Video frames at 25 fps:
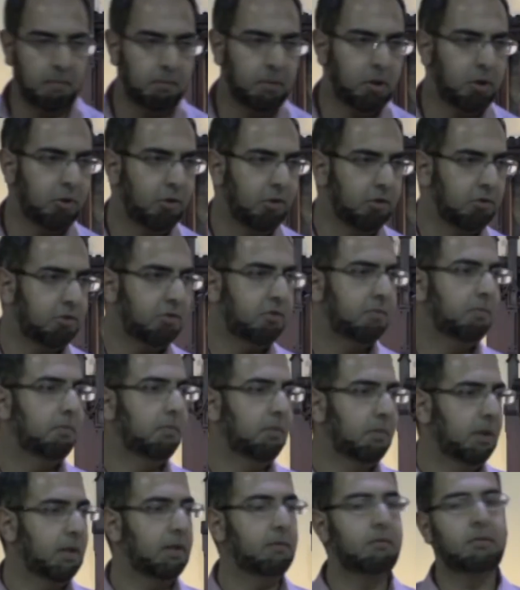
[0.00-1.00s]
because
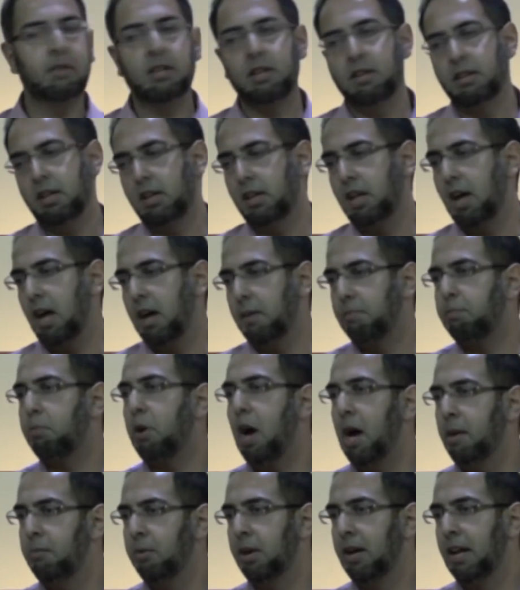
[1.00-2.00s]
at a
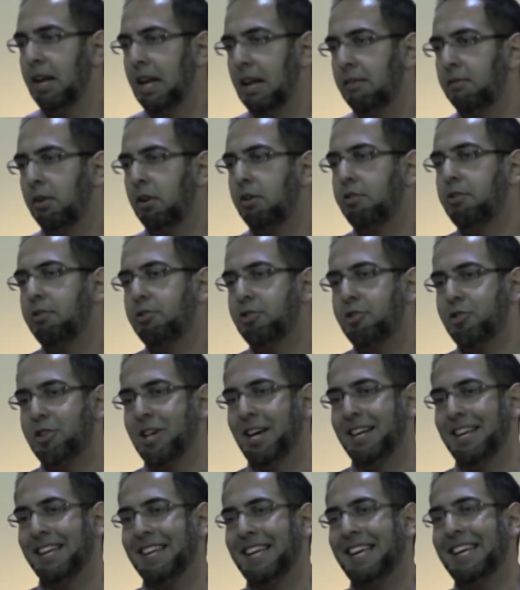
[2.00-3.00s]
primary level,
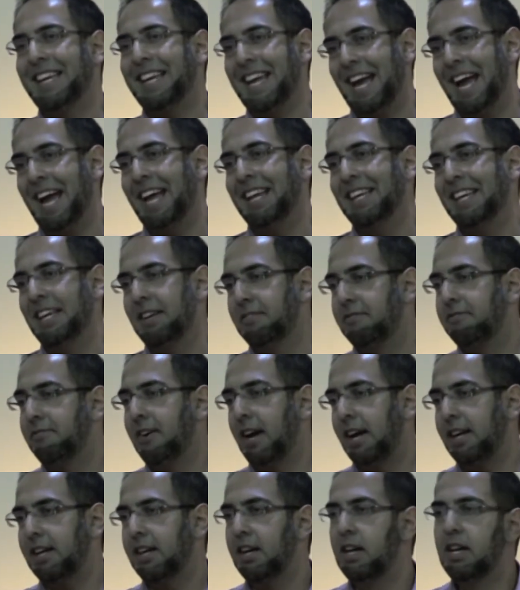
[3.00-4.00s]
Christianity can, in
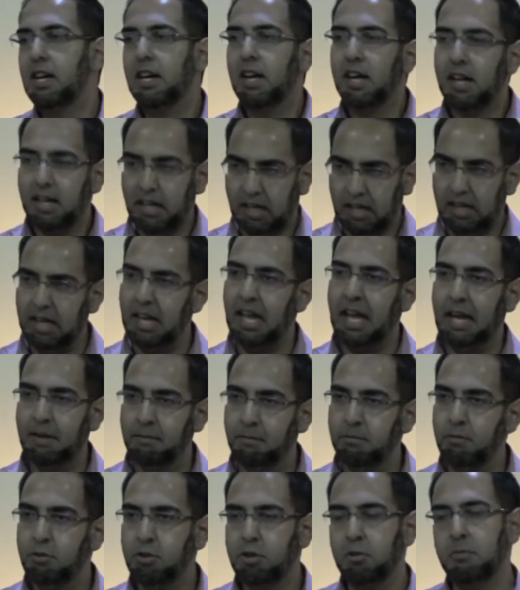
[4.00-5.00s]
fact,
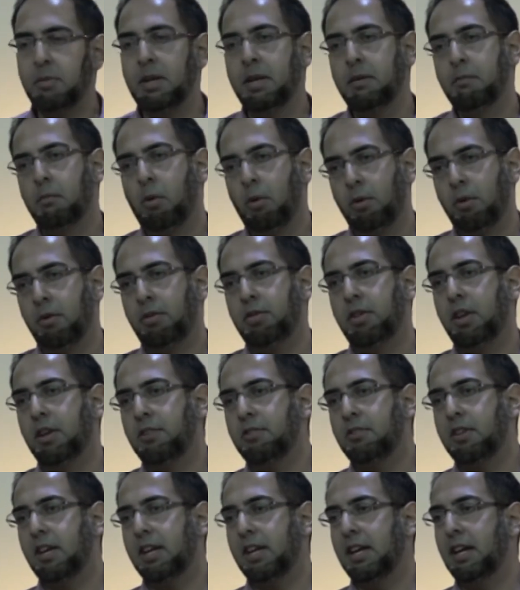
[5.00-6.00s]
claim to be
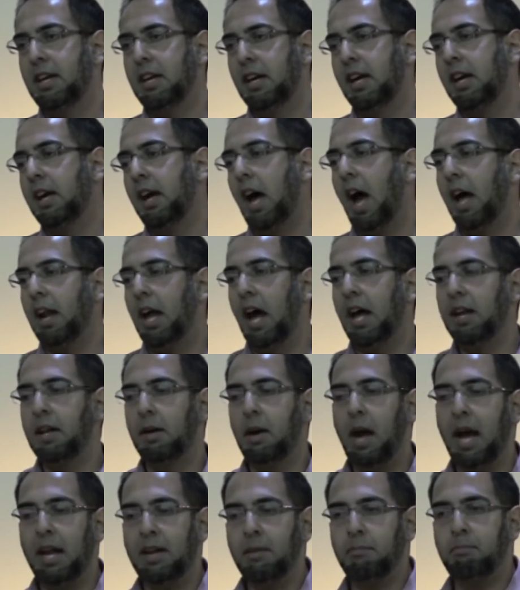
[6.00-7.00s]
monotheistic.
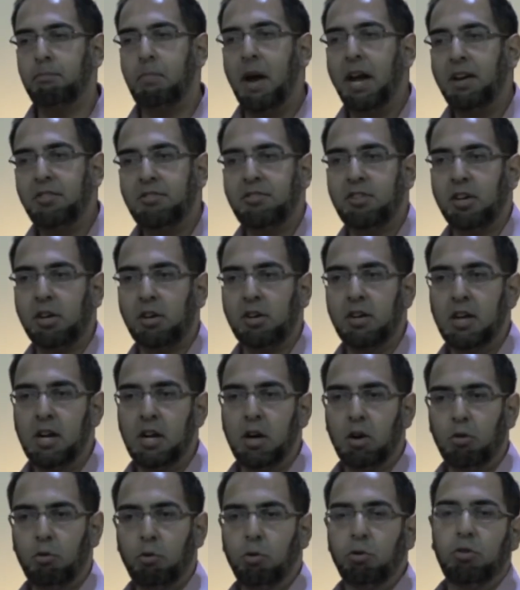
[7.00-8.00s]
At a basic
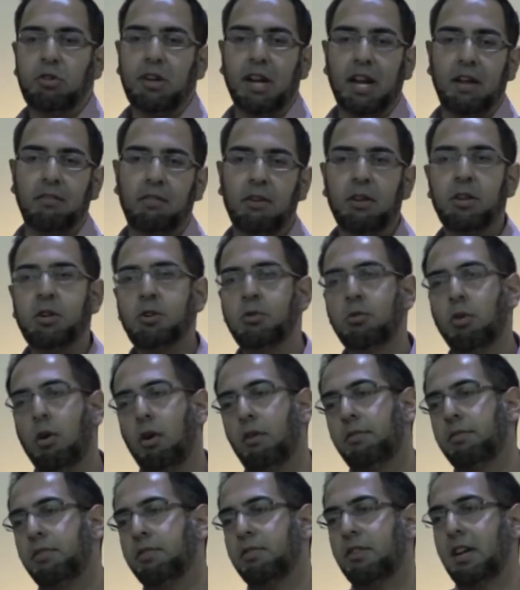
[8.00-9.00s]
root level, you
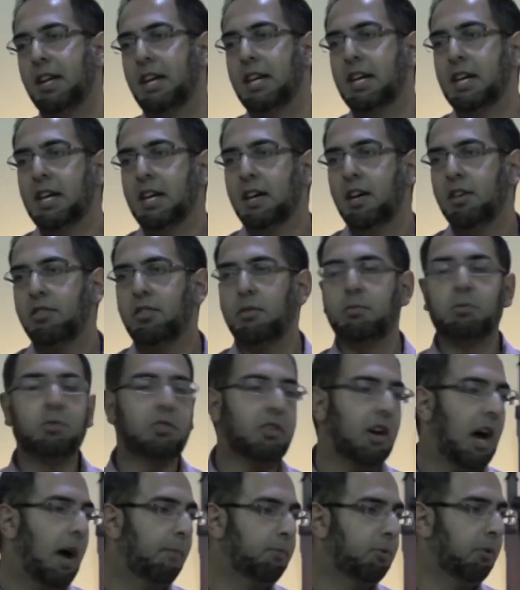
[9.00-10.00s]
obviously
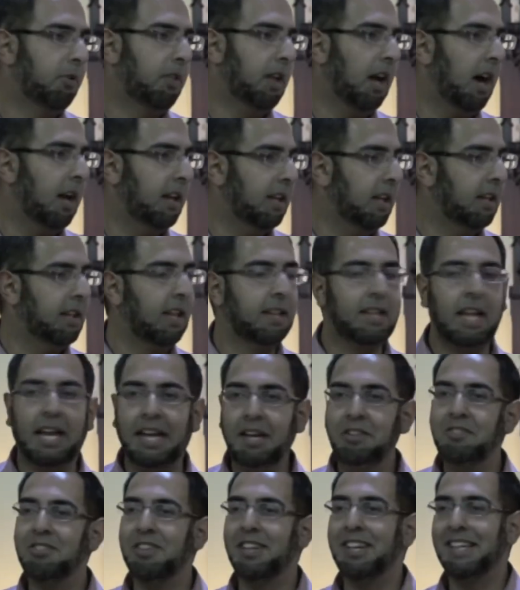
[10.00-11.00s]
subscribe to the idea that there
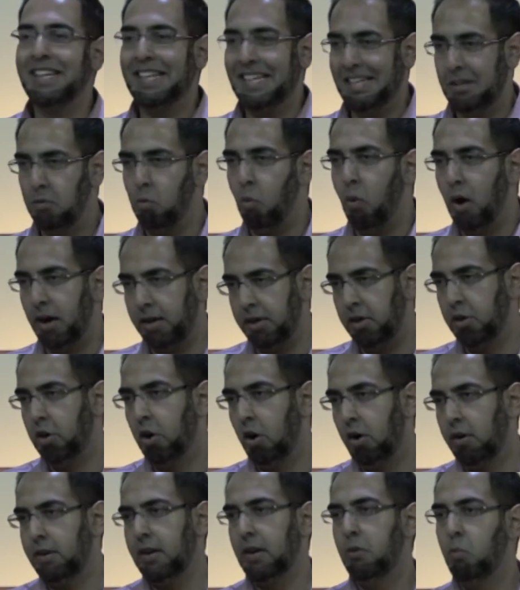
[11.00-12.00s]
is indeed one
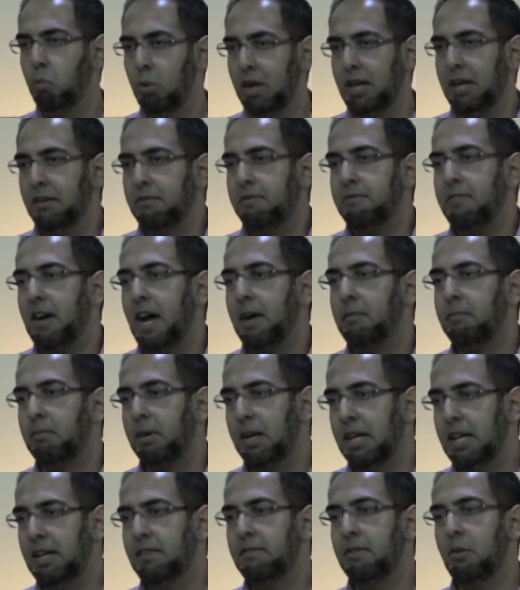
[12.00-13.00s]
God, and we in fact
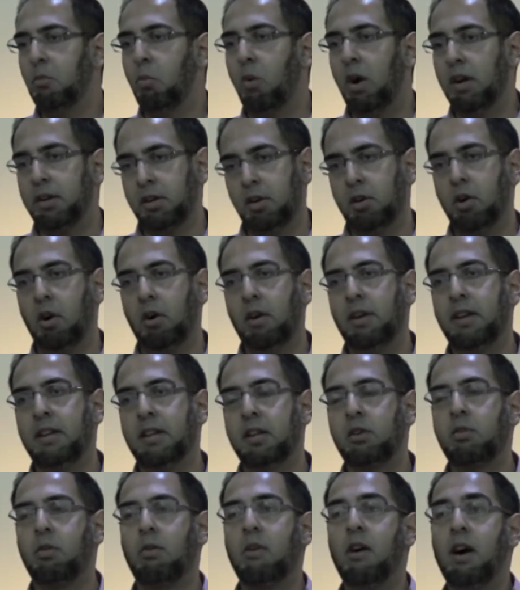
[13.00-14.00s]
believe in one God, and
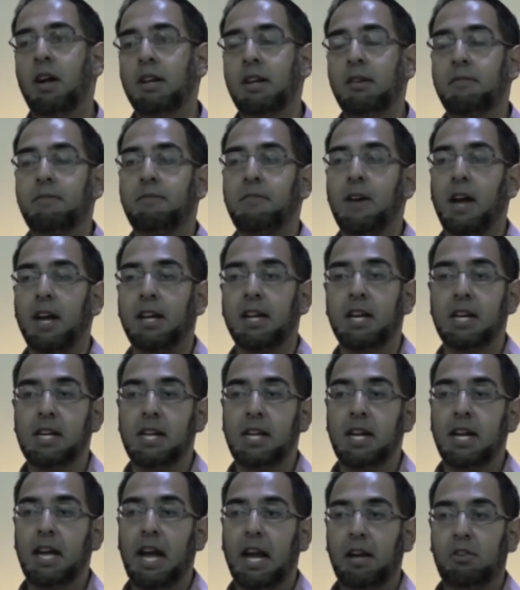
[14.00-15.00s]
the Quran in fact
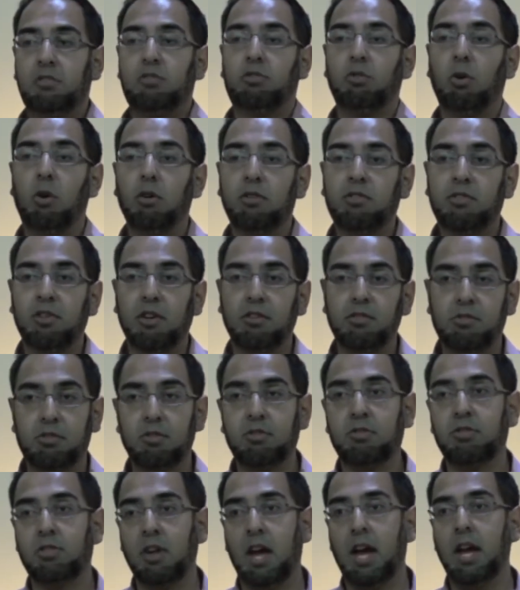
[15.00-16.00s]
exhorts us to
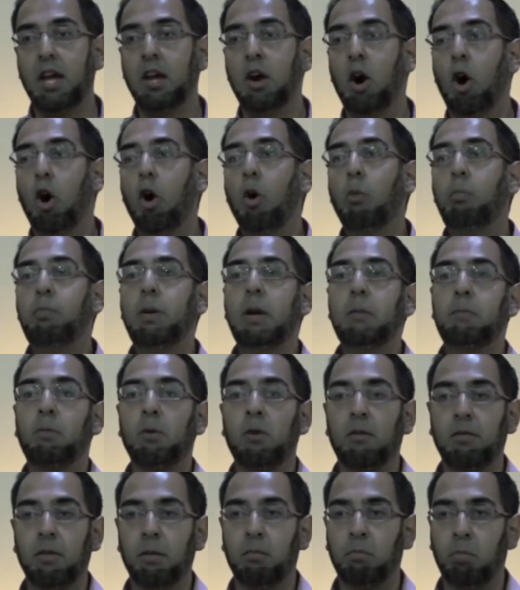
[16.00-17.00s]
say, O people
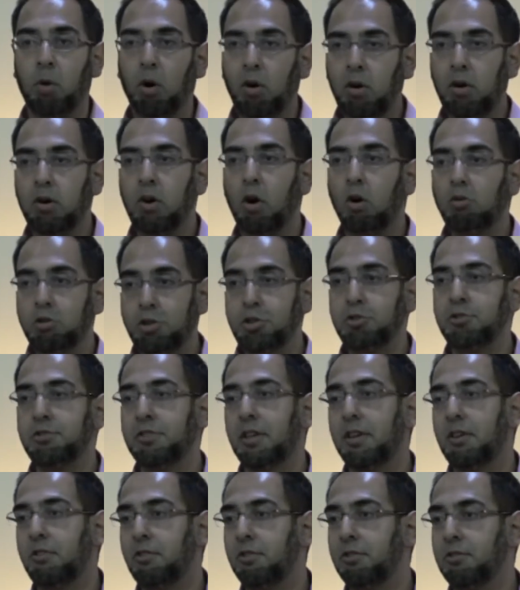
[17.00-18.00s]
of the book, O Jews
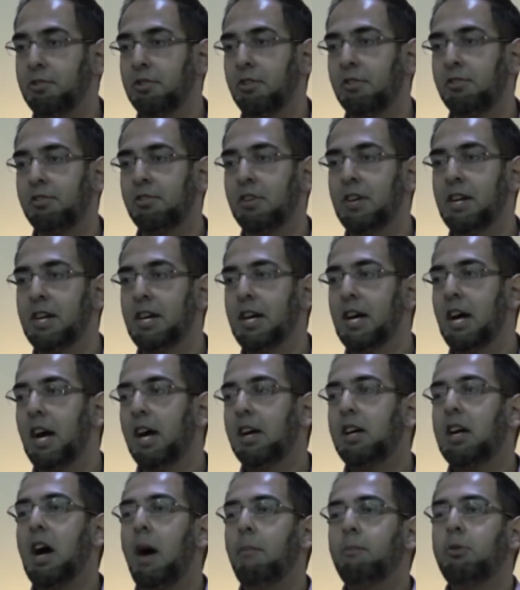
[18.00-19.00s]
and Christians,
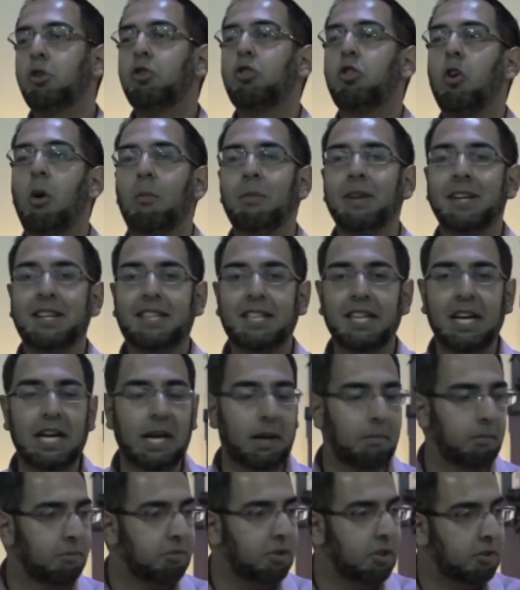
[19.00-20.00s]
come to common
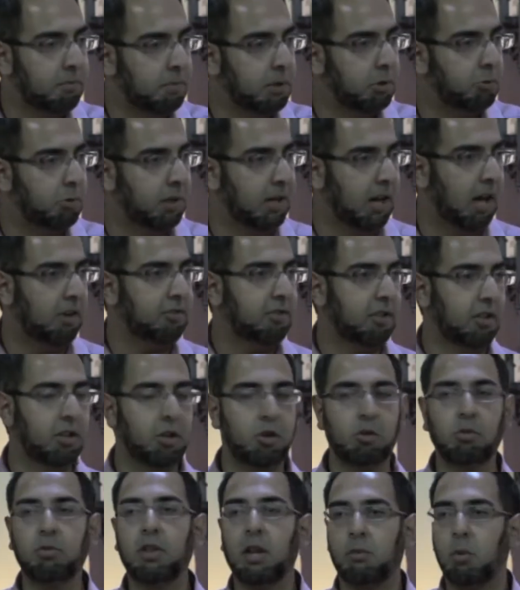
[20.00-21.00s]
terms as between us and
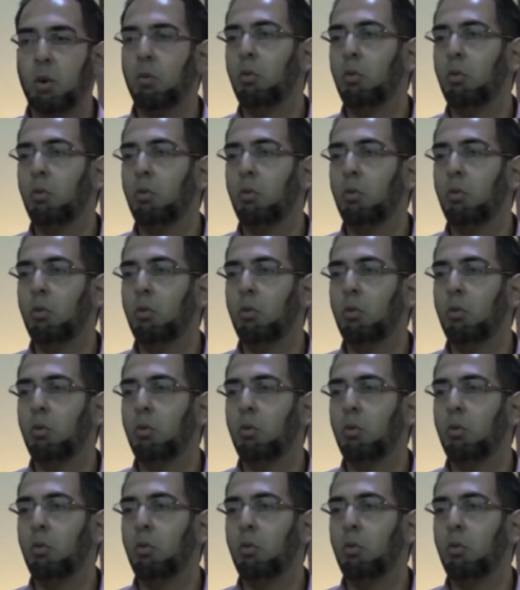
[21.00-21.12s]
you that we